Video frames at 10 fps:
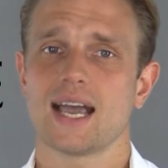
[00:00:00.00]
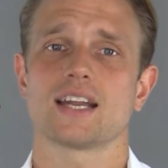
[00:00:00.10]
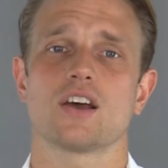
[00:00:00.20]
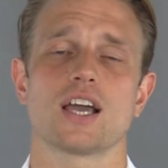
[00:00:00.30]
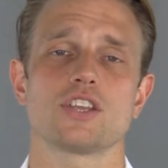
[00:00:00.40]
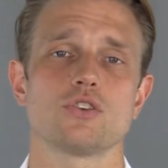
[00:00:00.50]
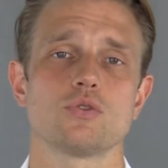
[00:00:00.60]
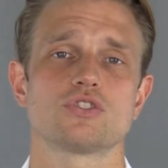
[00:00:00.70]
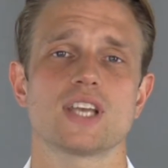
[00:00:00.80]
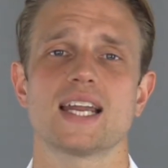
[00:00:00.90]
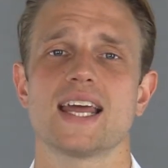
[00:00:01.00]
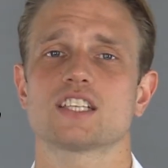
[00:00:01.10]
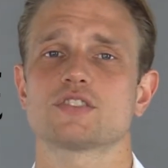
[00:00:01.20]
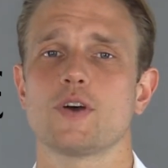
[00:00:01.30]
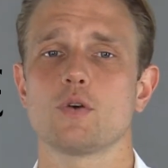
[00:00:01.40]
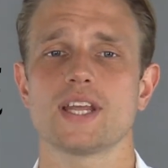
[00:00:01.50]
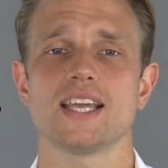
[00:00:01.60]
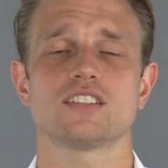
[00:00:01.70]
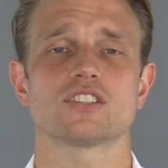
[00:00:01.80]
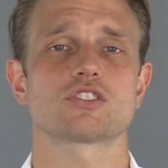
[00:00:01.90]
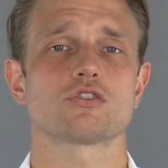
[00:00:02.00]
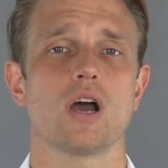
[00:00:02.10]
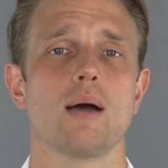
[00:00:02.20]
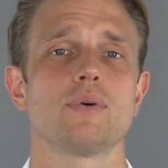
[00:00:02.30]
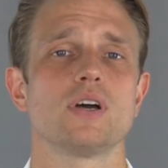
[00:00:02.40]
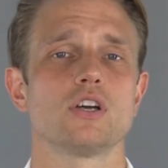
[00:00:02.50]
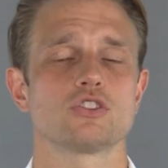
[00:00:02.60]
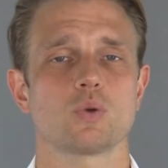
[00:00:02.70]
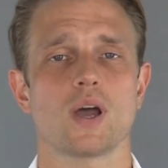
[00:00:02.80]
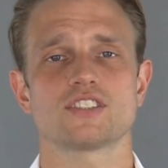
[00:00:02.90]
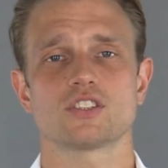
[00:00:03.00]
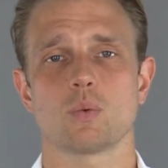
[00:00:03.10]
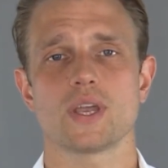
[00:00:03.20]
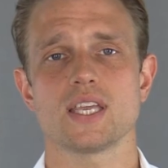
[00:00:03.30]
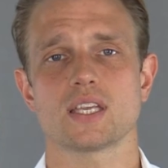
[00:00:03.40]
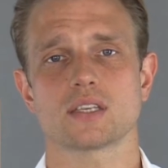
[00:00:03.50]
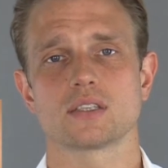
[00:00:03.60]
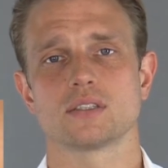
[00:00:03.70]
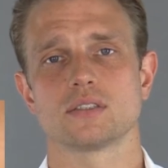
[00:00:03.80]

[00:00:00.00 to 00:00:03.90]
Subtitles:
and I use an exfoliator scrub twice a week.